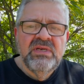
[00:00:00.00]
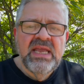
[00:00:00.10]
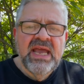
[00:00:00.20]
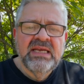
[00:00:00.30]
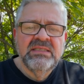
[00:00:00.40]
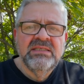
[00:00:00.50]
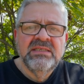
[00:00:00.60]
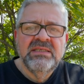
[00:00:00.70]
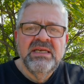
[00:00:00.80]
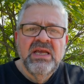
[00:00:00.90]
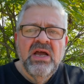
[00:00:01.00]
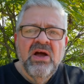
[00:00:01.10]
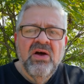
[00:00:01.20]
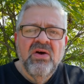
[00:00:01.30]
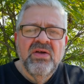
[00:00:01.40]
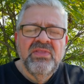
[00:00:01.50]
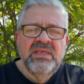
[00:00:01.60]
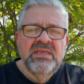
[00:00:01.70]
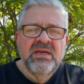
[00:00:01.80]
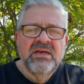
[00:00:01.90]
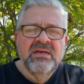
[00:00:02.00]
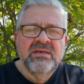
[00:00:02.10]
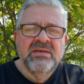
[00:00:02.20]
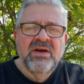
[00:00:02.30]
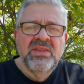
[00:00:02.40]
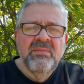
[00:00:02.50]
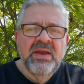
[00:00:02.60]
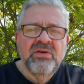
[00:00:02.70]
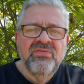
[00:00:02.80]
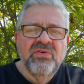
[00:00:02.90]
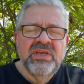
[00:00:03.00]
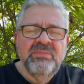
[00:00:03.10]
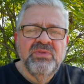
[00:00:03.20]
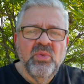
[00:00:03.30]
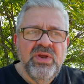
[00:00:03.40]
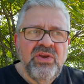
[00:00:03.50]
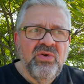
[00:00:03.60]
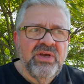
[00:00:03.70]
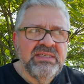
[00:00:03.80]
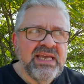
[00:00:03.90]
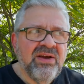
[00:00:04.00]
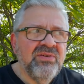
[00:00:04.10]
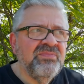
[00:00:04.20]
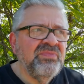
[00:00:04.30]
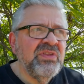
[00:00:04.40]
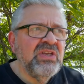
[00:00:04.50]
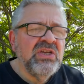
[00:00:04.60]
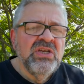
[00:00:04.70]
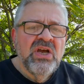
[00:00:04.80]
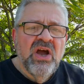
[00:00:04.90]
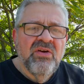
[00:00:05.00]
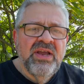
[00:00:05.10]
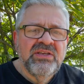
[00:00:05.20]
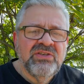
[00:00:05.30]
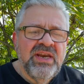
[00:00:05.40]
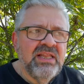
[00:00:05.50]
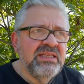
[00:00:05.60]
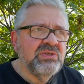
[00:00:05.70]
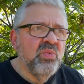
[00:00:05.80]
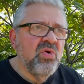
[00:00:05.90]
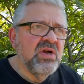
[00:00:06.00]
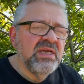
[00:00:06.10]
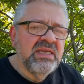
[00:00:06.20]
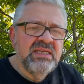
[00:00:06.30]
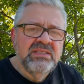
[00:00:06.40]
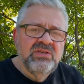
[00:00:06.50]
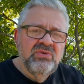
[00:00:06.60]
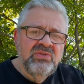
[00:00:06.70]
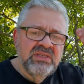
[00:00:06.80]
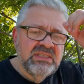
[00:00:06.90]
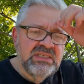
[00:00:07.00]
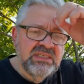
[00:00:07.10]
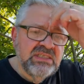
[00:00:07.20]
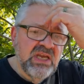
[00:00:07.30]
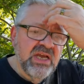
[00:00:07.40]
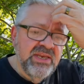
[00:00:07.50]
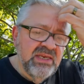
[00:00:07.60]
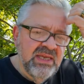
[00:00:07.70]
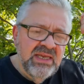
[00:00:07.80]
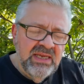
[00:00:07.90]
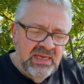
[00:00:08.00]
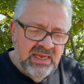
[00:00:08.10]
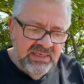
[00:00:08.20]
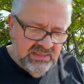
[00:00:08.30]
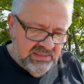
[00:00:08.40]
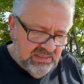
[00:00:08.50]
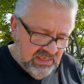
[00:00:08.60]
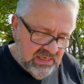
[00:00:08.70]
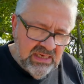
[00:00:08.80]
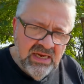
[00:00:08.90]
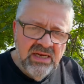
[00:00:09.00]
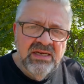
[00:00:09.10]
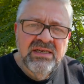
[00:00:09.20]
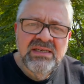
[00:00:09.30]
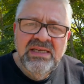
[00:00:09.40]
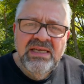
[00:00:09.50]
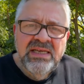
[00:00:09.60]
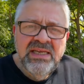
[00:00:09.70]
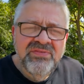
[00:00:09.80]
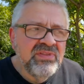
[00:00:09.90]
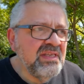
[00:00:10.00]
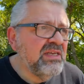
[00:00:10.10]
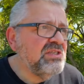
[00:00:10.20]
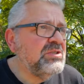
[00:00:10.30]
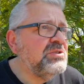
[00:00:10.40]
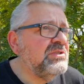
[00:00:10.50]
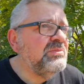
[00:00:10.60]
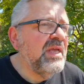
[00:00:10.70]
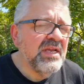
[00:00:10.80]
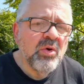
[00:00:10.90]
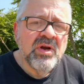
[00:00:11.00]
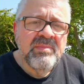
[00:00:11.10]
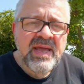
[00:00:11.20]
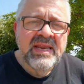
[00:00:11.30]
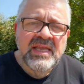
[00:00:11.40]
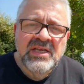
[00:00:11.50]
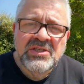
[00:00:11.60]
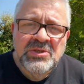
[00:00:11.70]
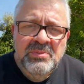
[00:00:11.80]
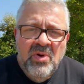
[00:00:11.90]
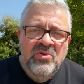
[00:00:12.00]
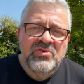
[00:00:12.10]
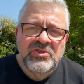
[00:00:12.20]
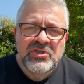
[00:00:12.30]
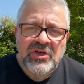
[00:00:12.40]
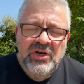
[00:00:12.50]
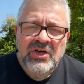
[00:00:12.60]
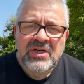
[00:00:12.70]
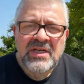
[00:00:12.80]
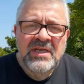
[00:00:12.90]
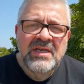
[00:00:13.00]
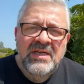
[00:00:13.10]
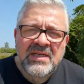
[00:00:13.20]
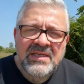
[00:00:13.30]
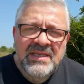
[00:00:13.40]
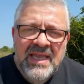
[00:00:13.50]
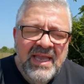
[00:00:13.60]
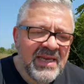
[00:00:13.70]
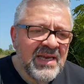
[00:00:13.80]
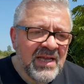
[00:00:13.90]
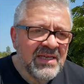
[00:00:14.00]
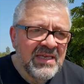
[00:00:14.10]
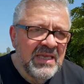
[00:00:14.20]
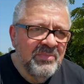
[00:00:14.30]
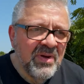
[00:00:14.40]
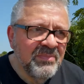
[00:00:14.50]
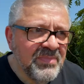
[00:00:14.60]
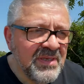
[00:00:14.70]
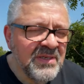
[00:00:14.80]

react on the uh, on the microphone, keep the wind noise out. All right, so now let's walk into the sun and see uh, if the ex automatic exposure can uh, keep up